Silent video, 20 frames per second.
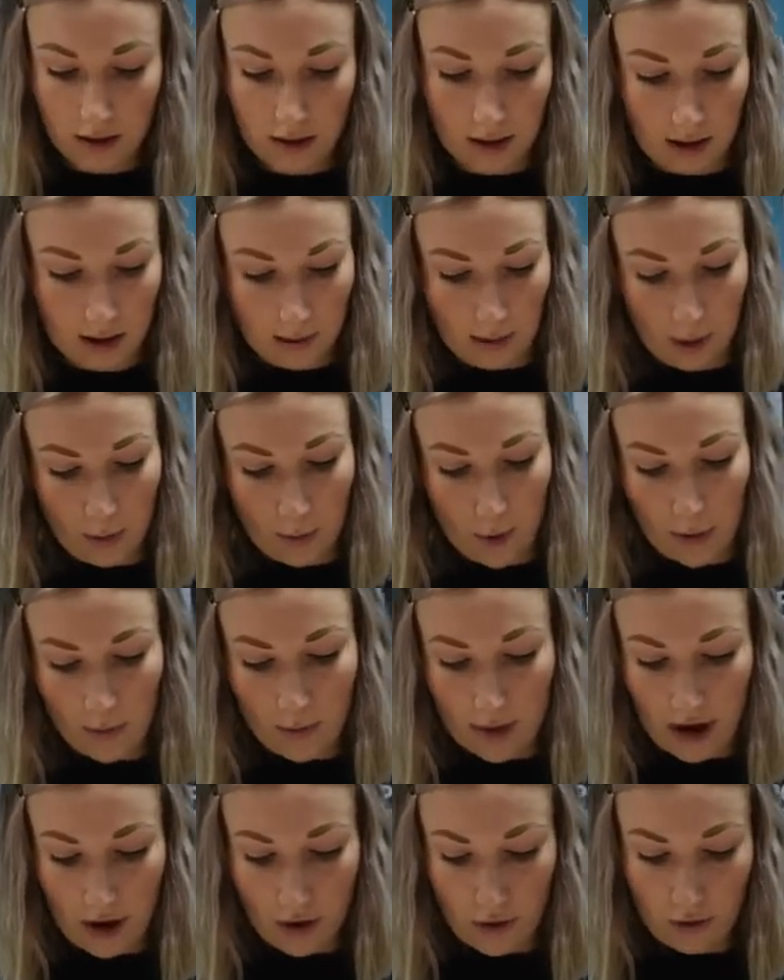I'm going to pop
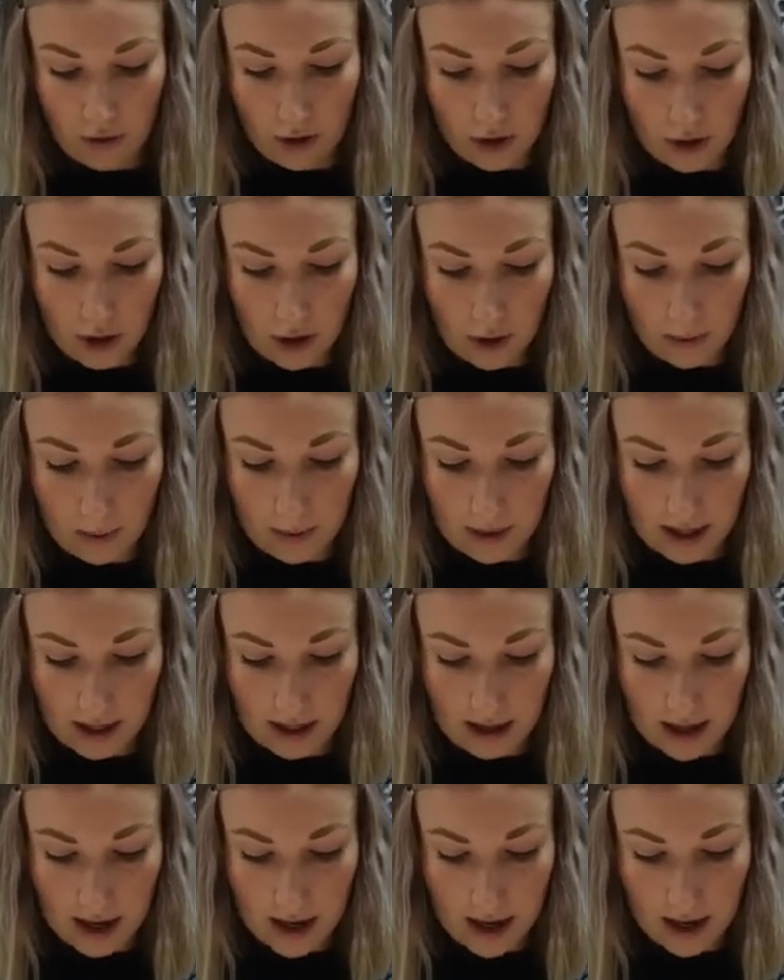that on the top
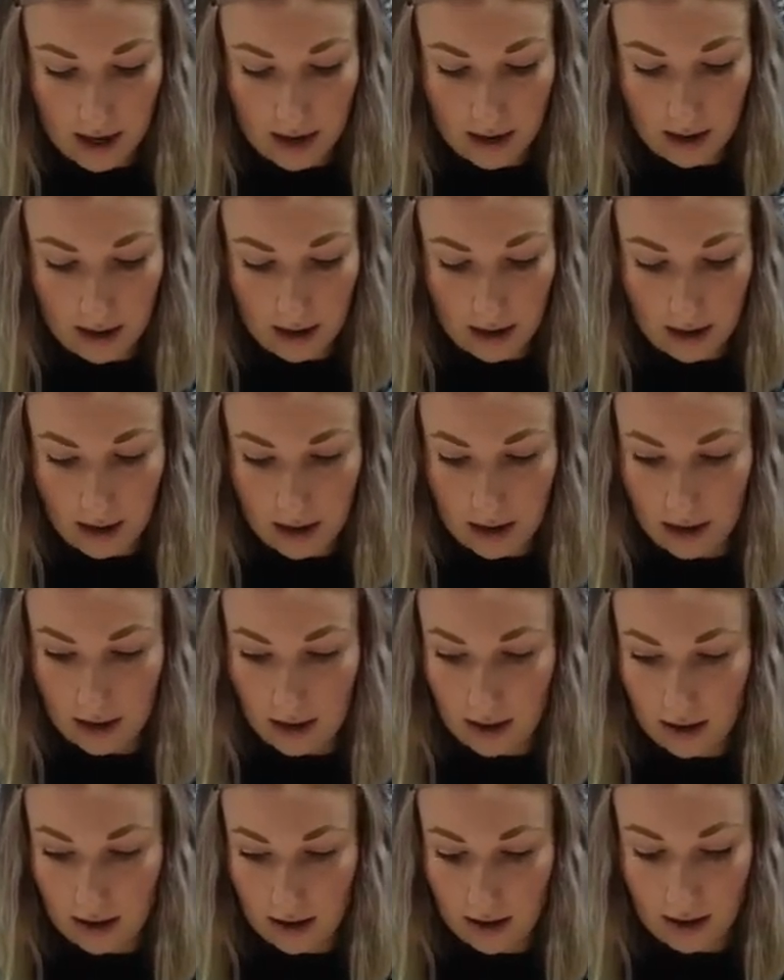like that,
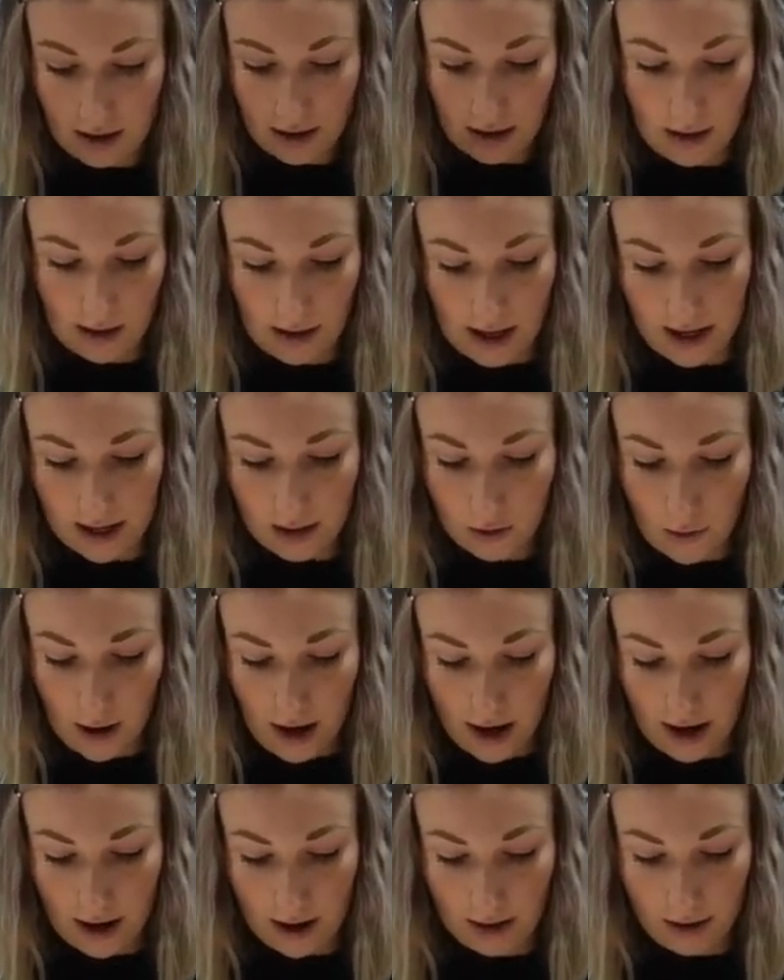and that is
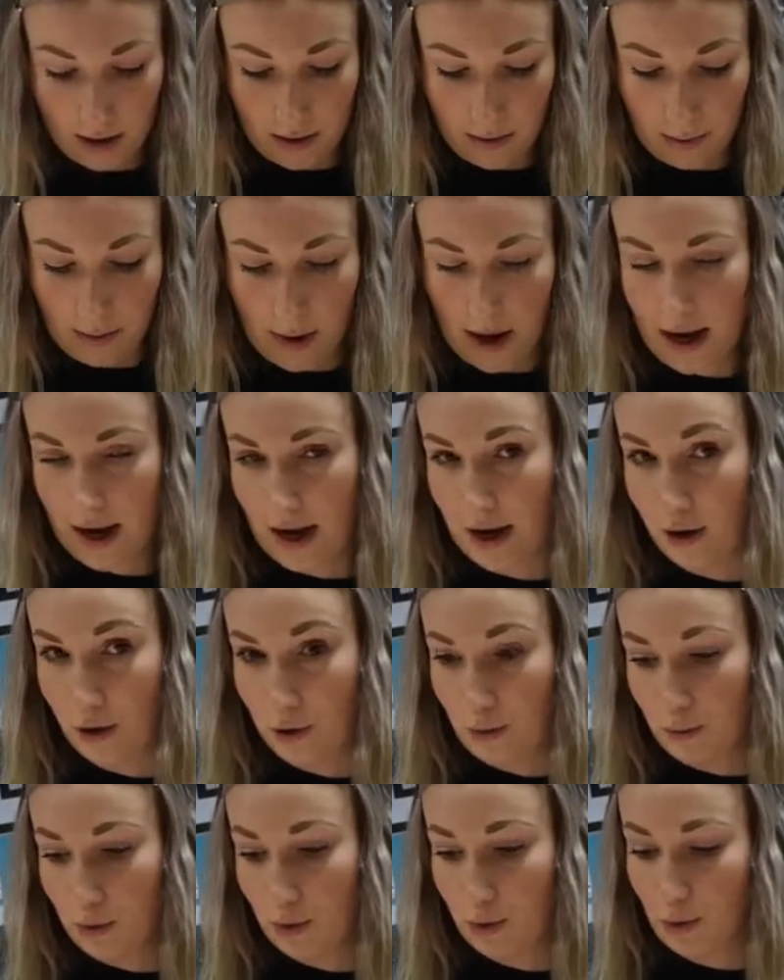where my
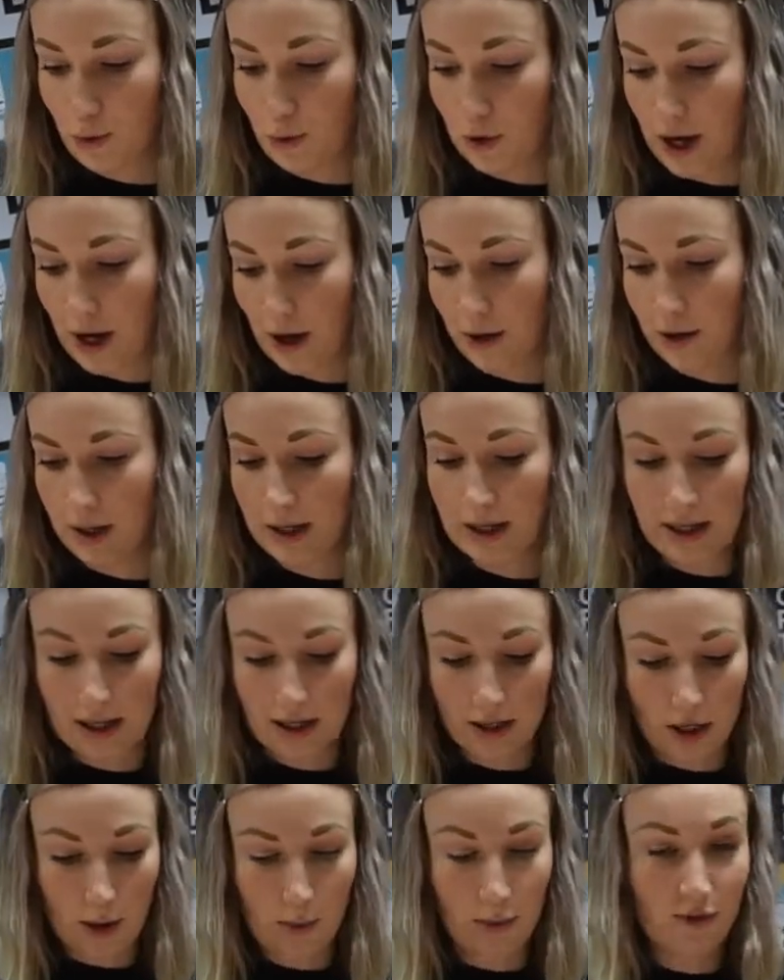number will go.
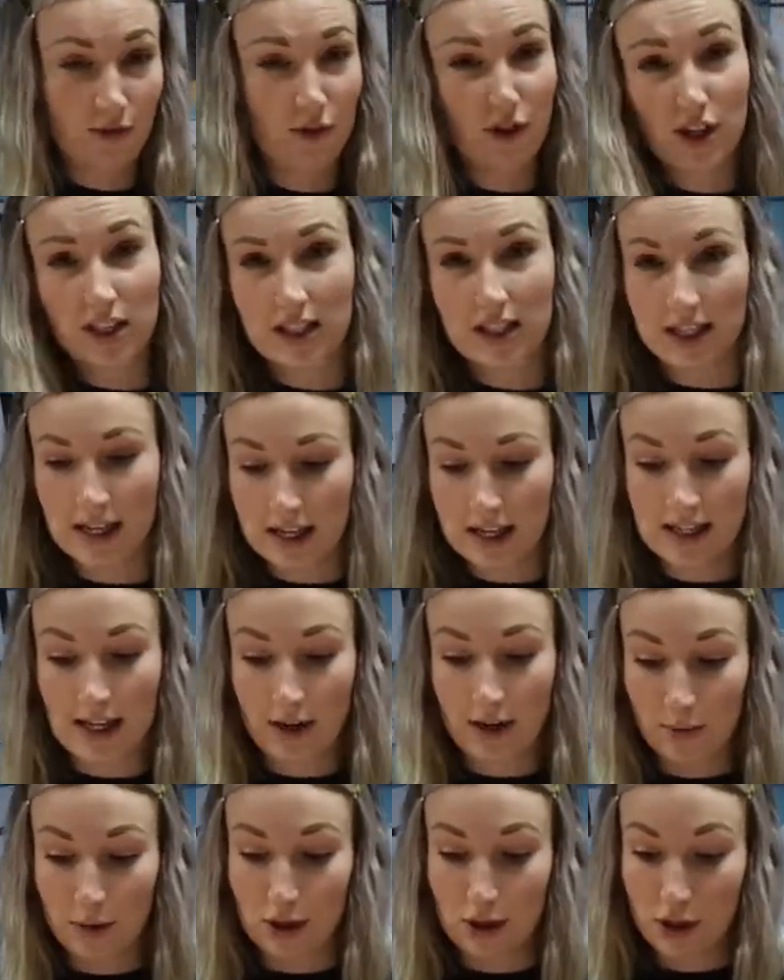So before I stick it
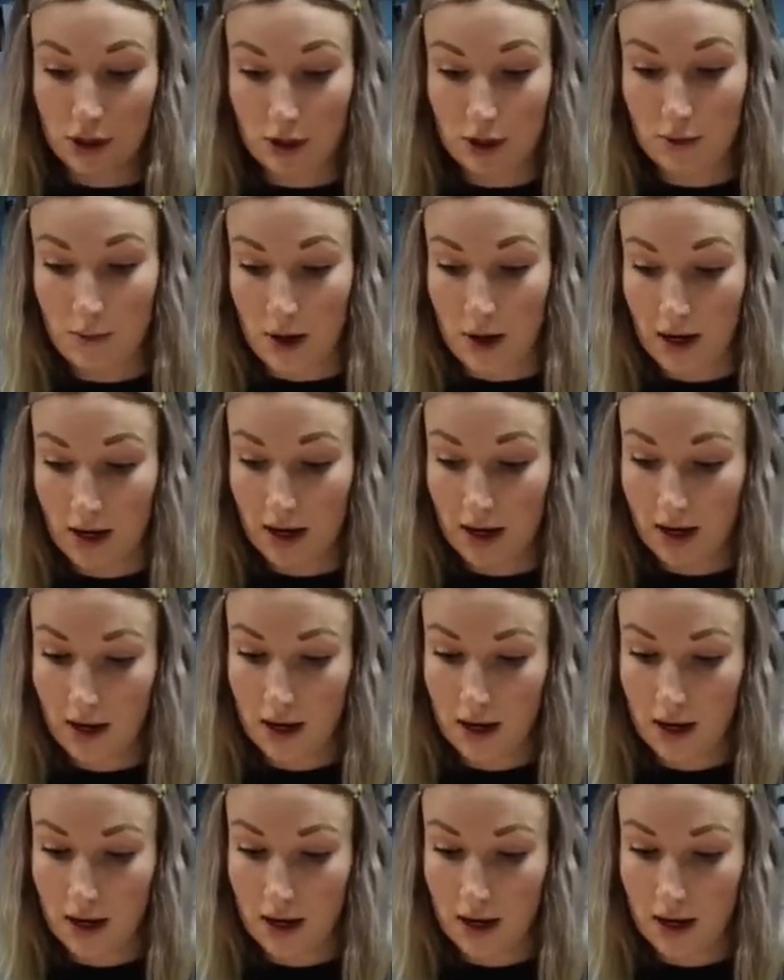down, I'm going to do my